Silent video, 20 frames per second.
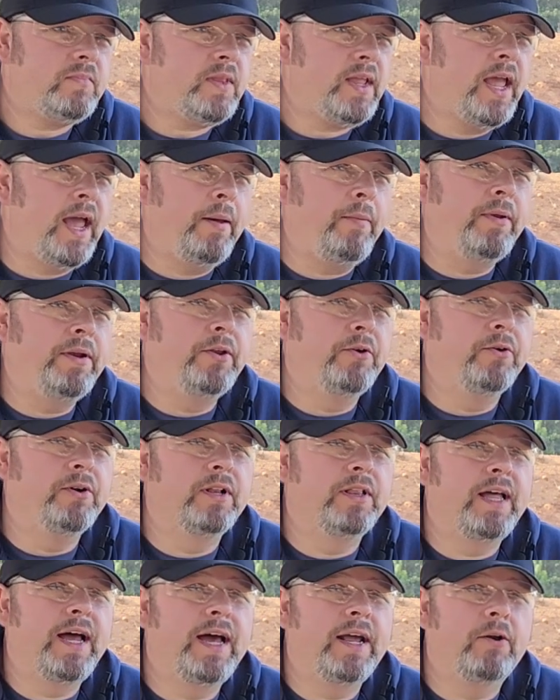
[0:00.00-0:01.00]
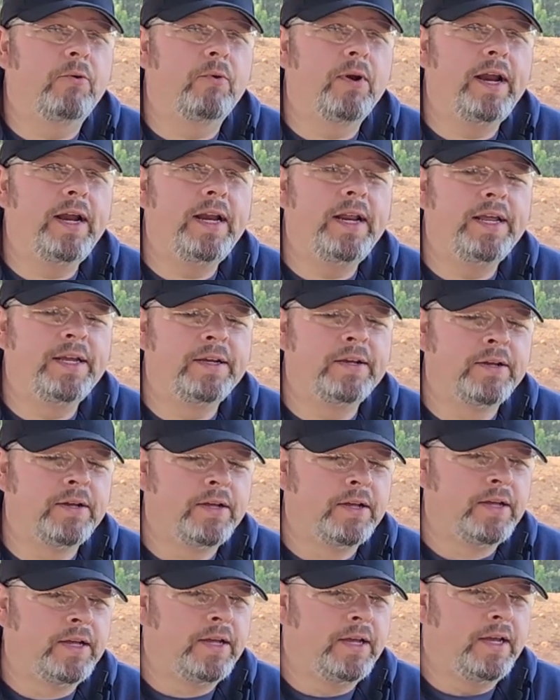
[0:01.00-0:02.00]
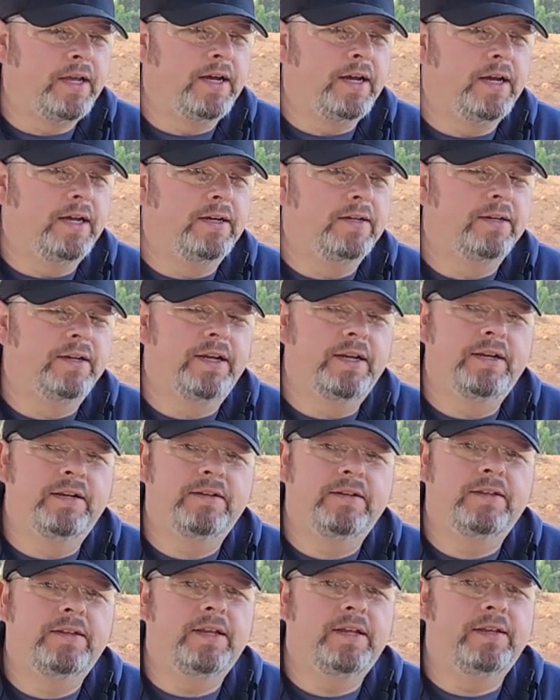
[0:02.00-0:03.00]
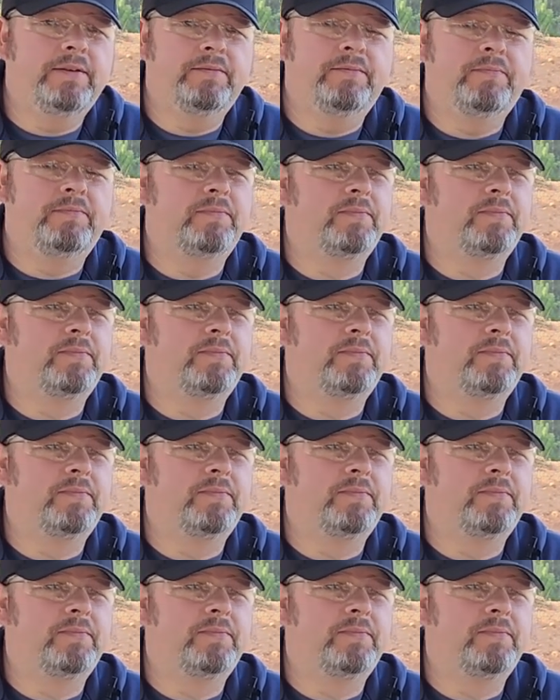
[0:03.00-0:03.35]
I've been doing a lot of reading and